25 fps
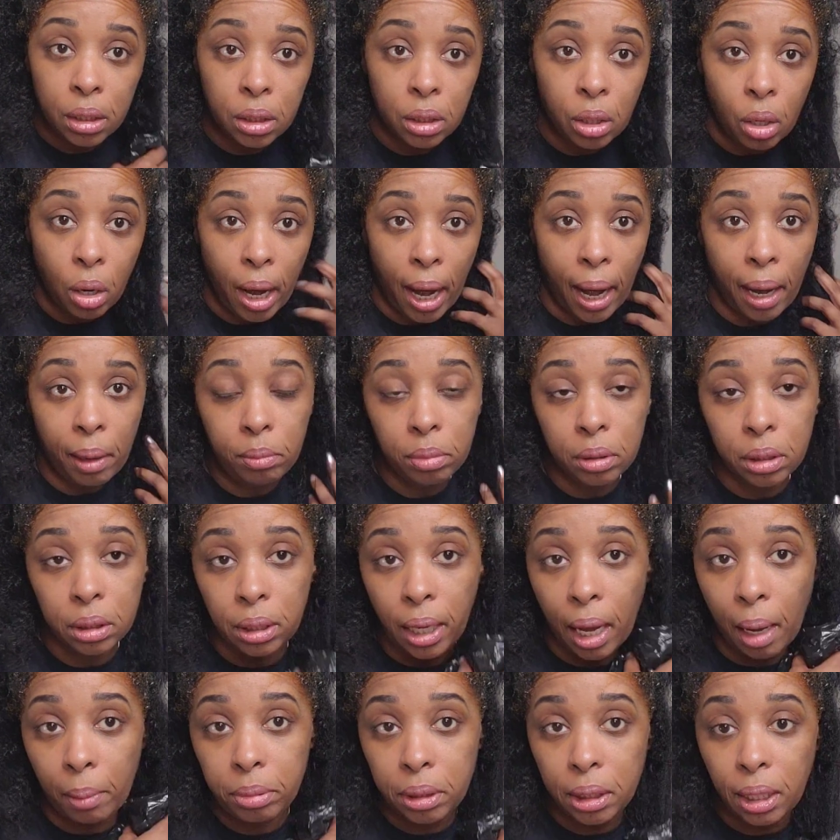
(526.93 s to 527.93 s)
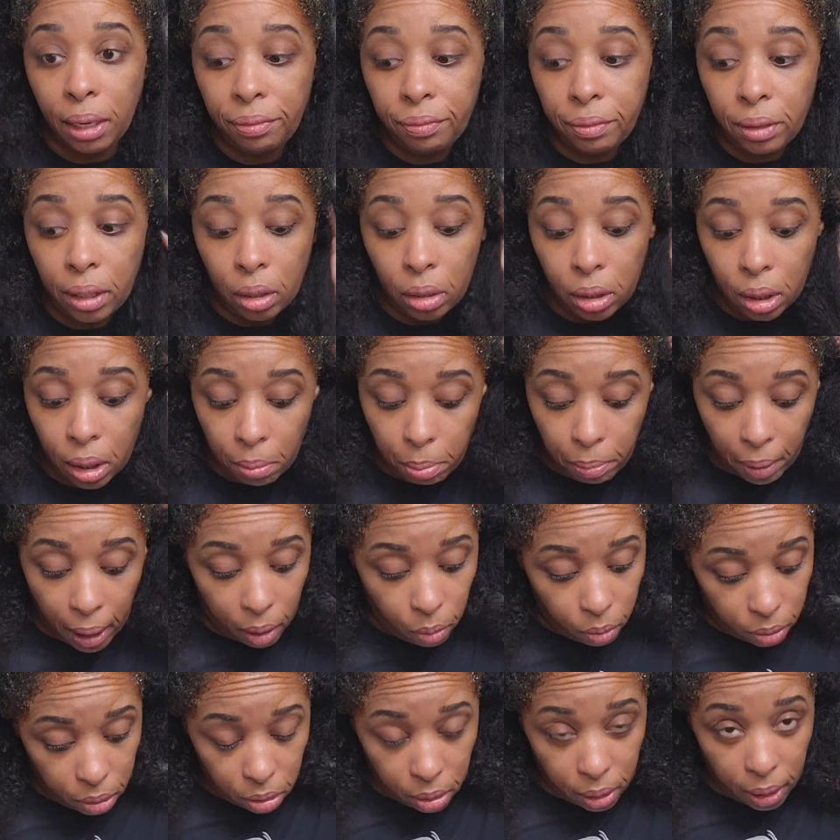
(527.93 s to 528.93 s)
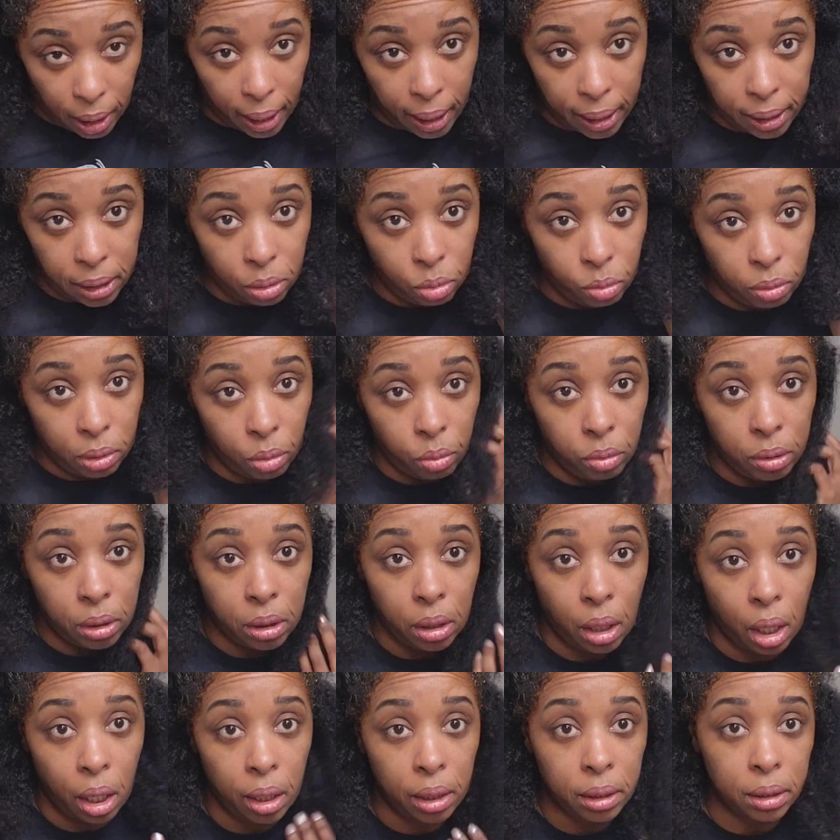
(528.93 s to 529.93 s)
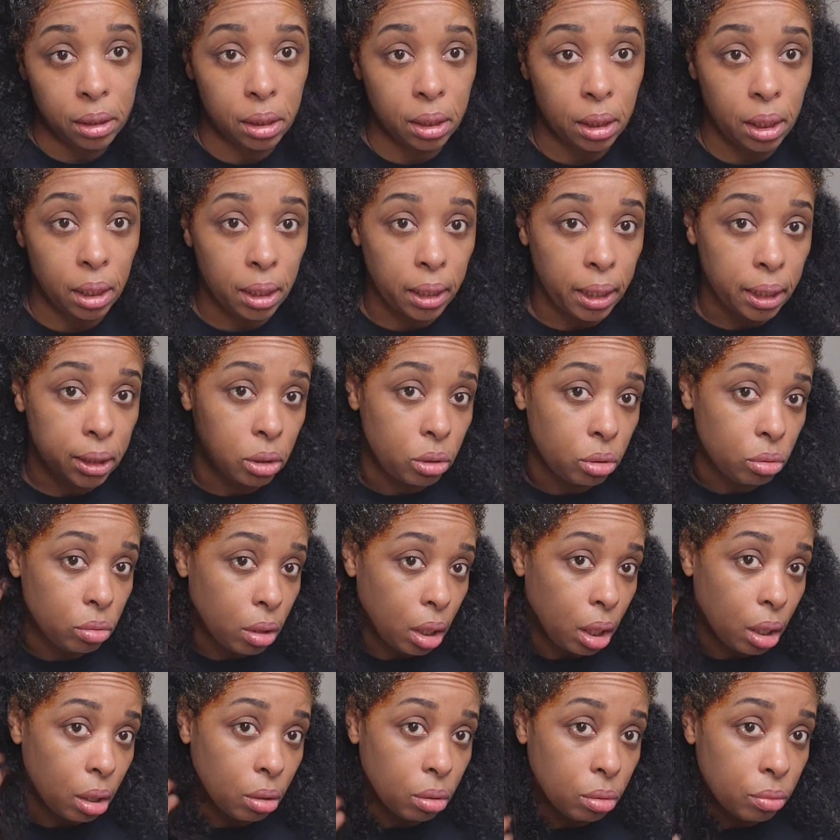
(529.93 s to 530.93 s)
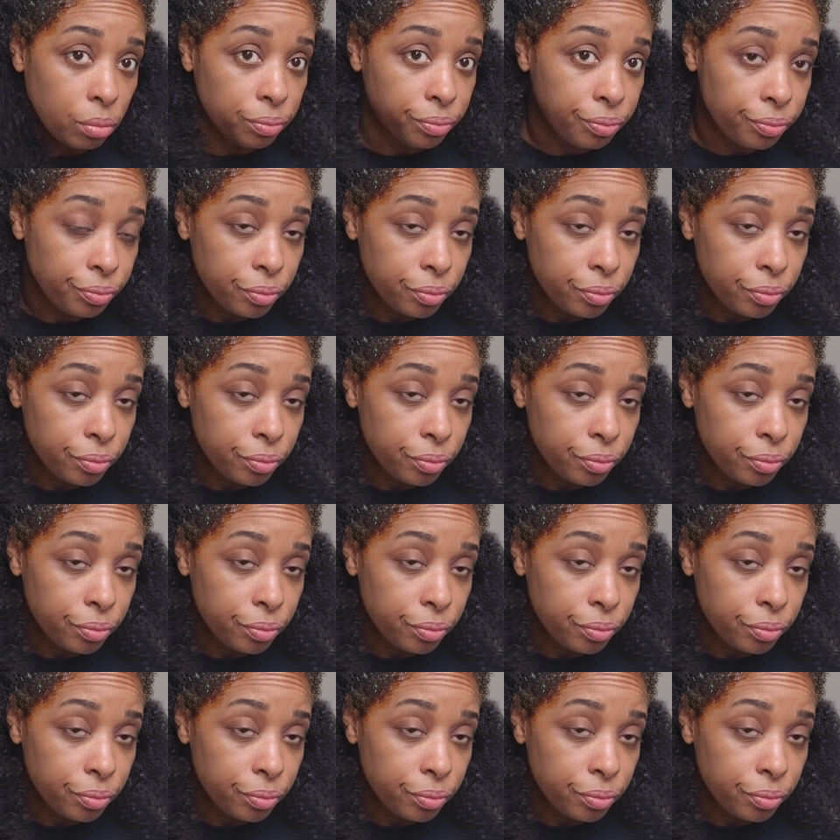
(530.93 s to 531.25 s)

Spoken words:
So I'm definitely going to get back with you guys with the results and let you know.